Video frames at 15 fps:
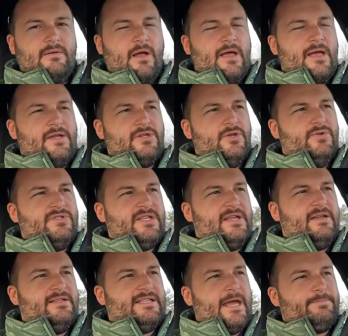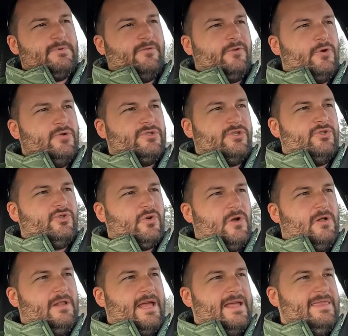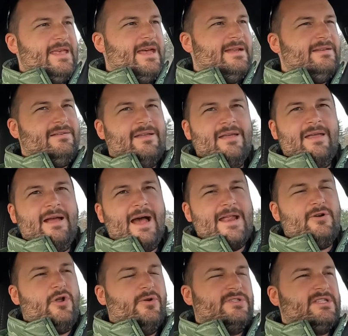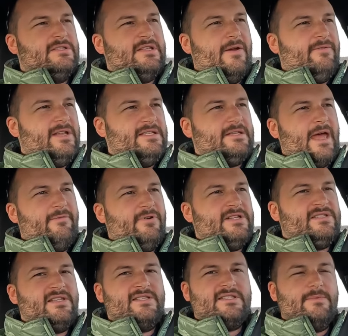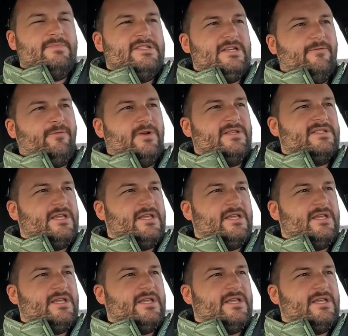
uh, using adaptive cruise control and then, I don't know, it, every system's different.